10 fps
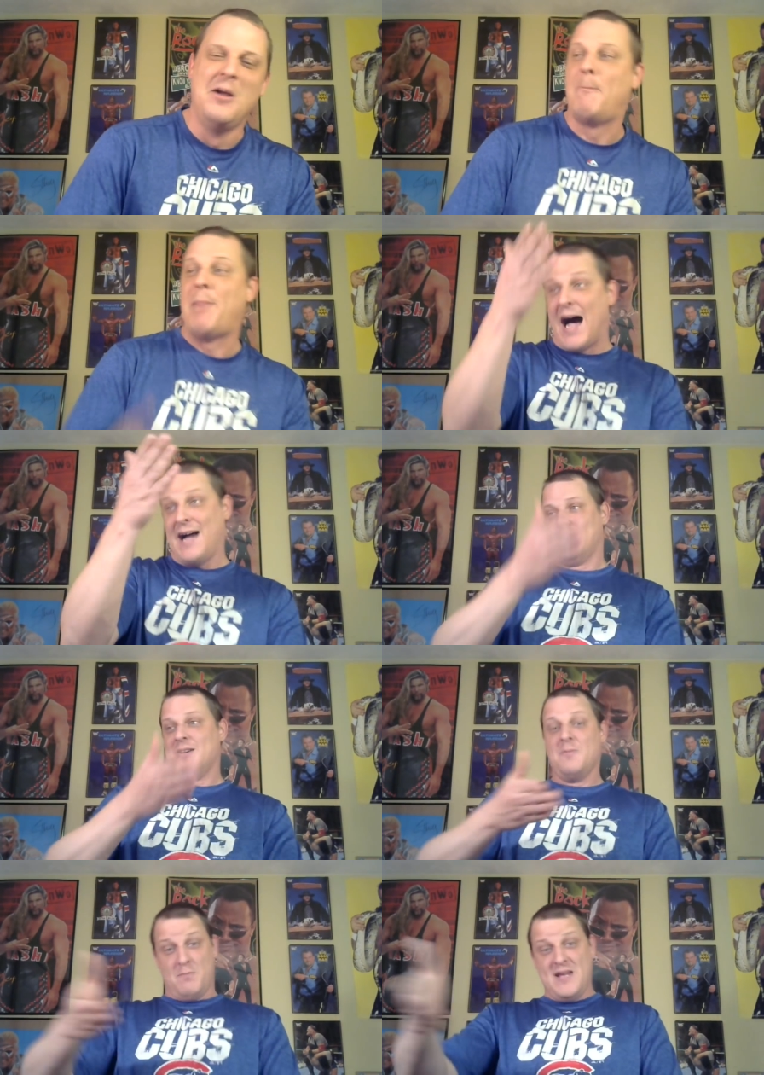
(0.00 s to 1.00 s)

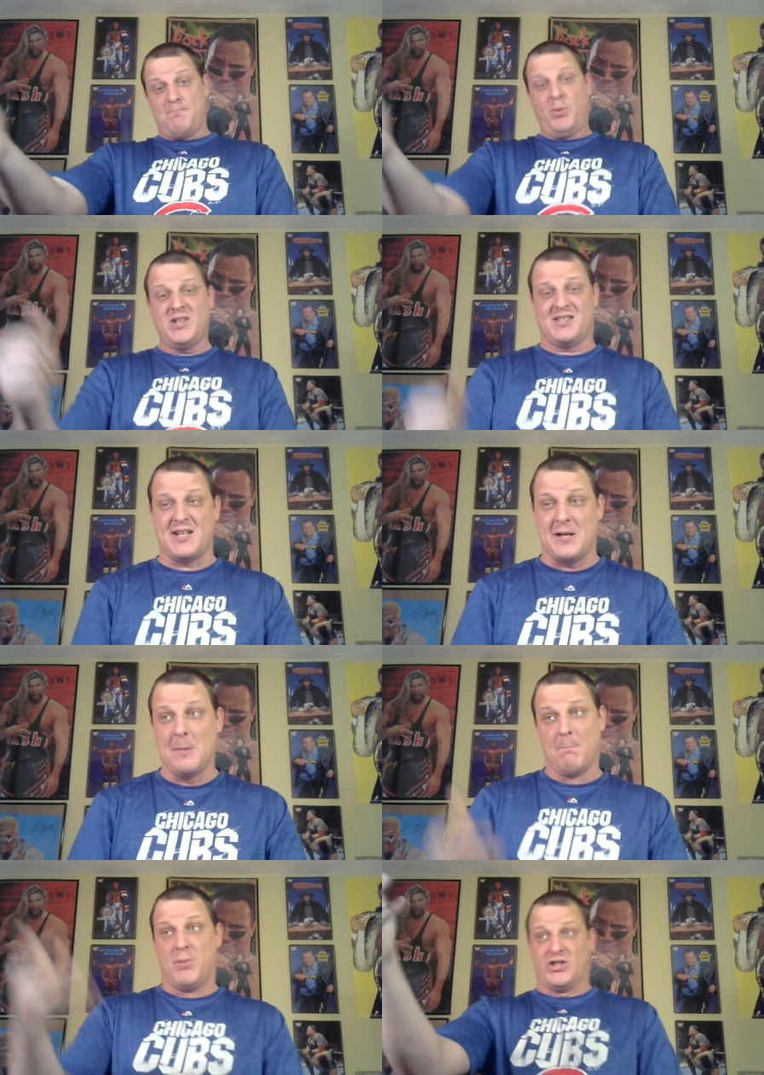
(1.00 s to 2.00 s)
Pot, meet pussy.
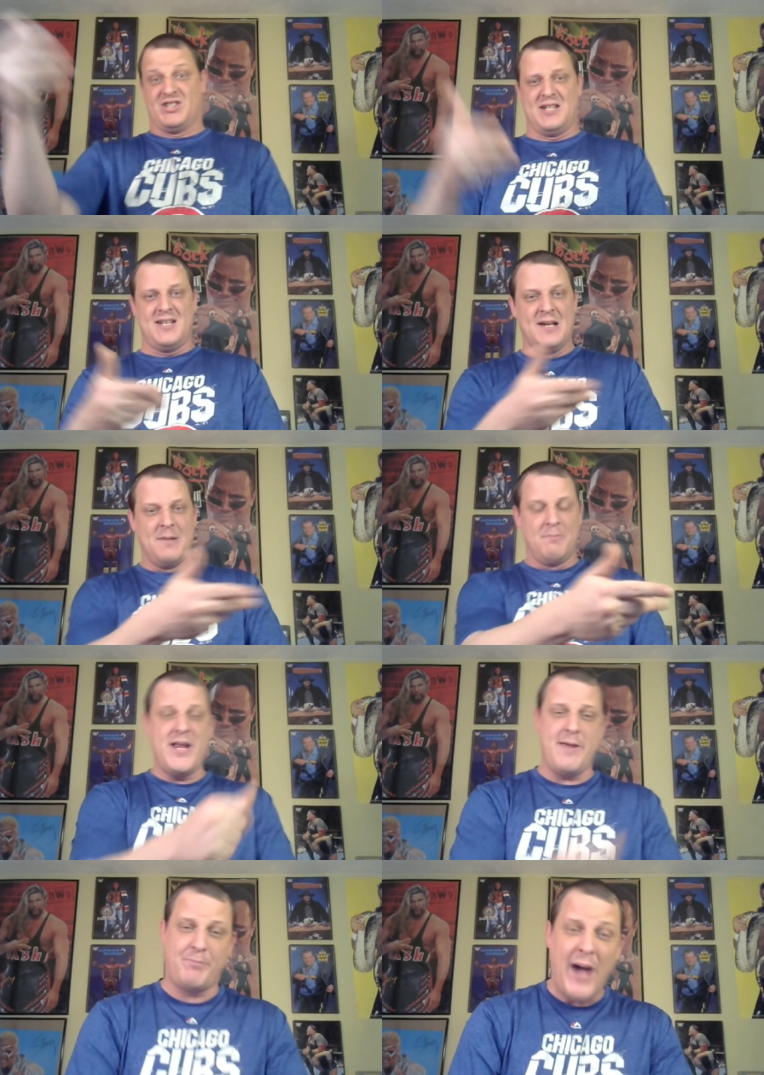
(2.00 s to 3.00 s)
Pussy,
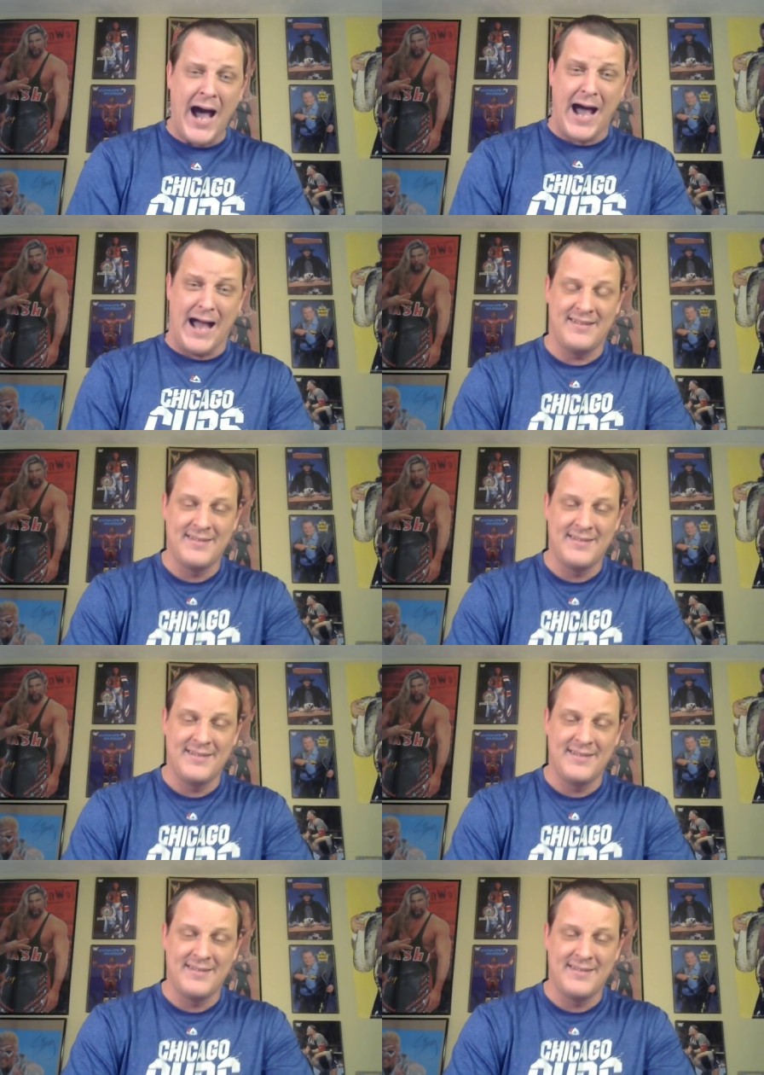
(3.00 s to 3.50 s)
meet pot.